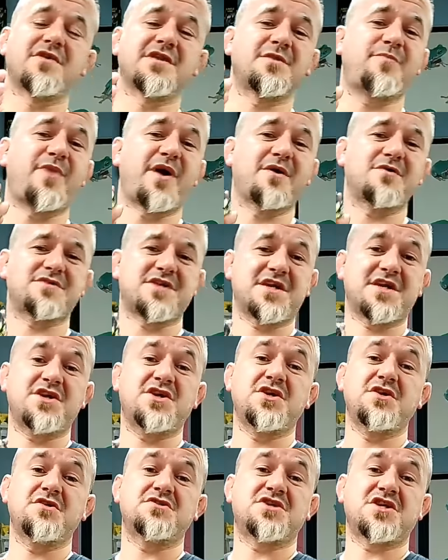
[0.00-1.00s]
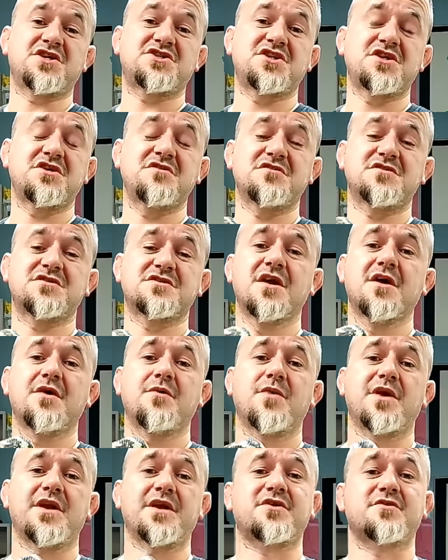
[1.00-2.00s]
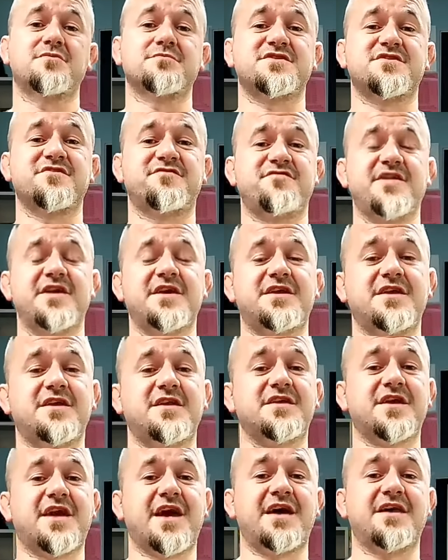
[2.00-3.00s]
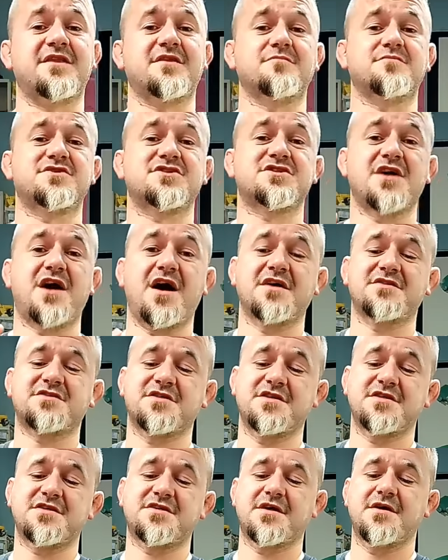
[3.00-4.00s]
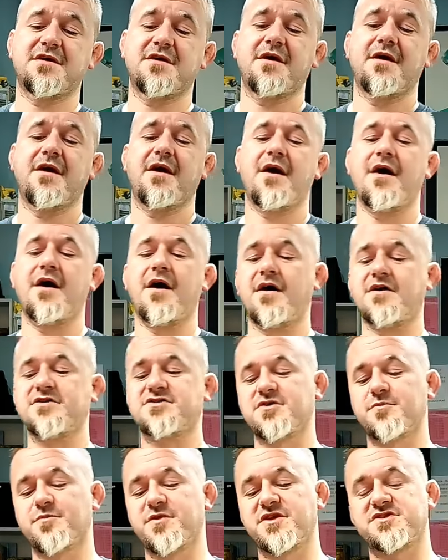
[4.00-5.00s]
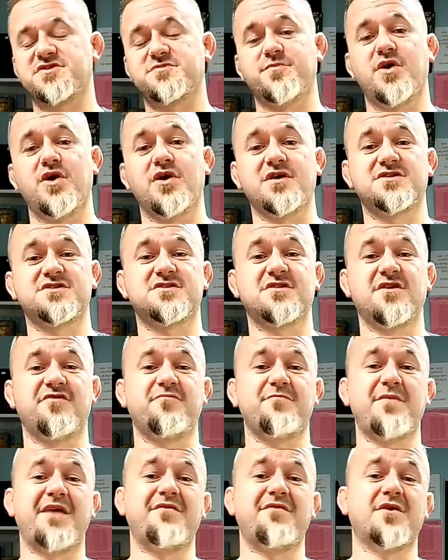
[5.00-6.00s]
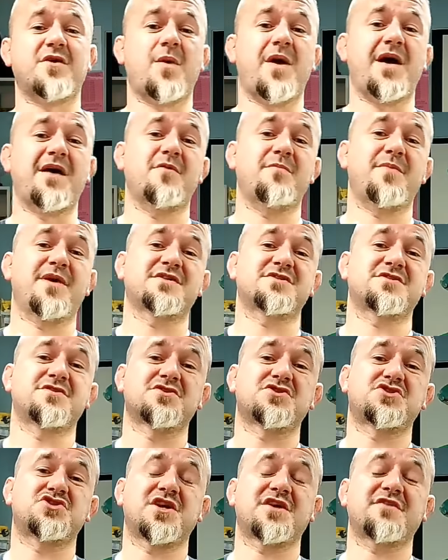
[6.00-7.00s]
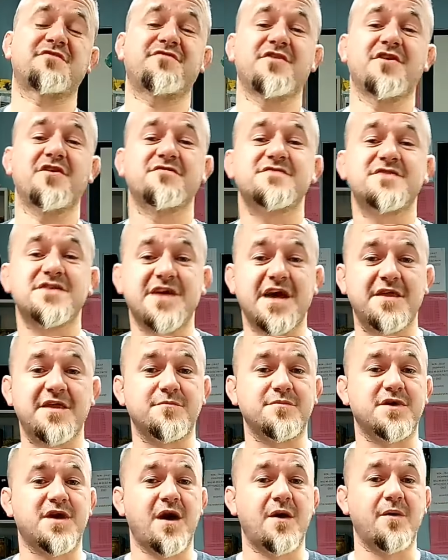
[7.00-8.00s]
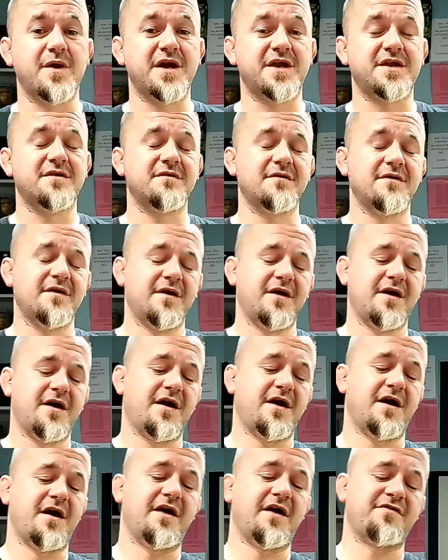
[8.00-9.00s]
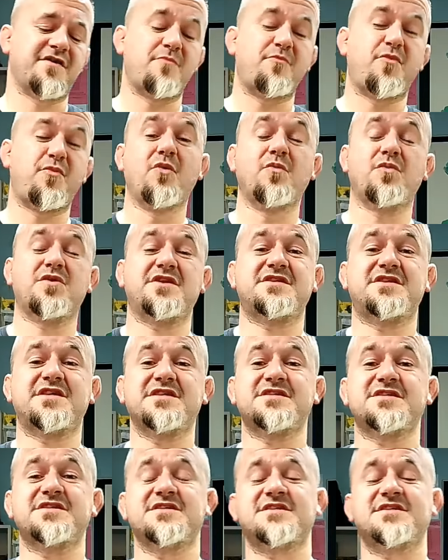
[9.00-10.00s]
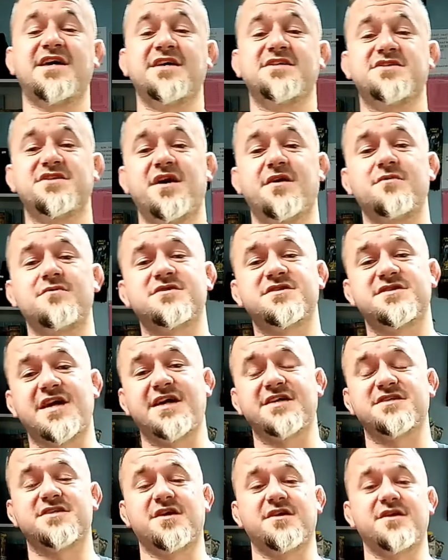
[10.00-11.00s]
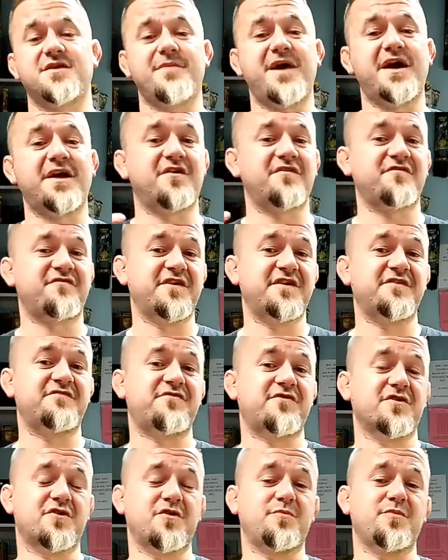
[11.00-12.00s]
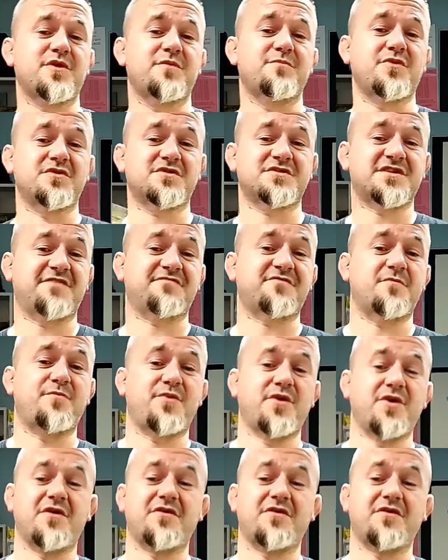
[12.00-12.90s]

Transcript: don't really pose any huge issues when it comes to feeding and getting them started. Some of the smaller stuff may require a bit of sort of chick fluff to get them going. And they're born with a decent sized yolk sac, so they might not feed for a couple of months after